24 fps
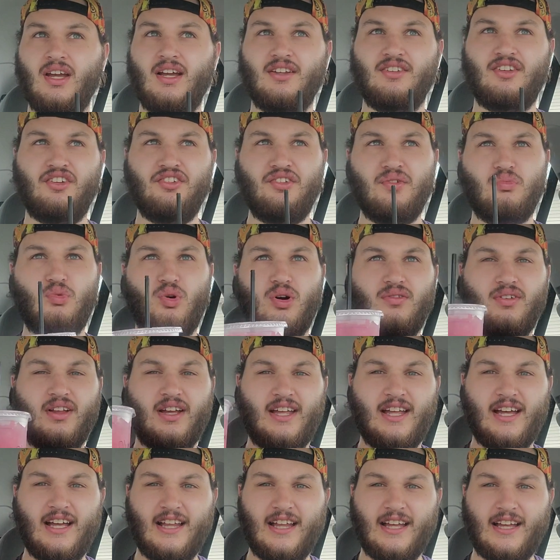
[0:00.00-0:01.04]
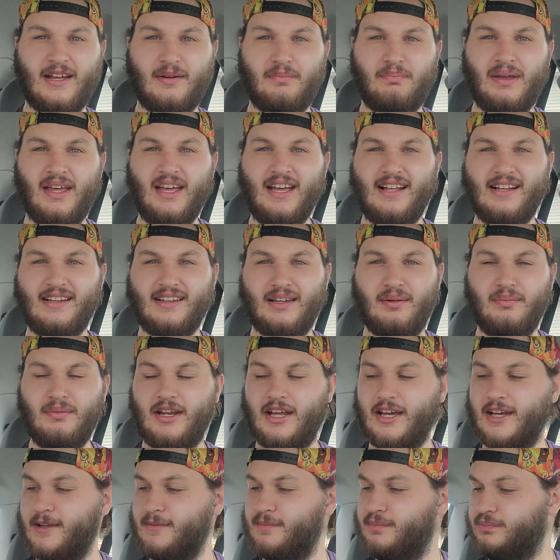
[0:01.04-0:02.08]
It's also more of like a pink
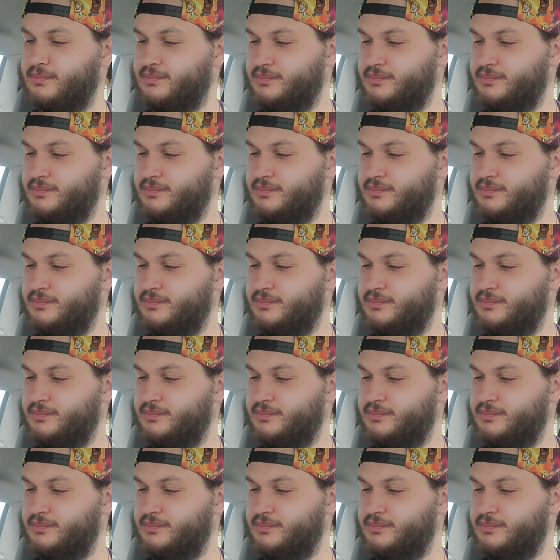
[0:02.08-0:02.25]
lemonade.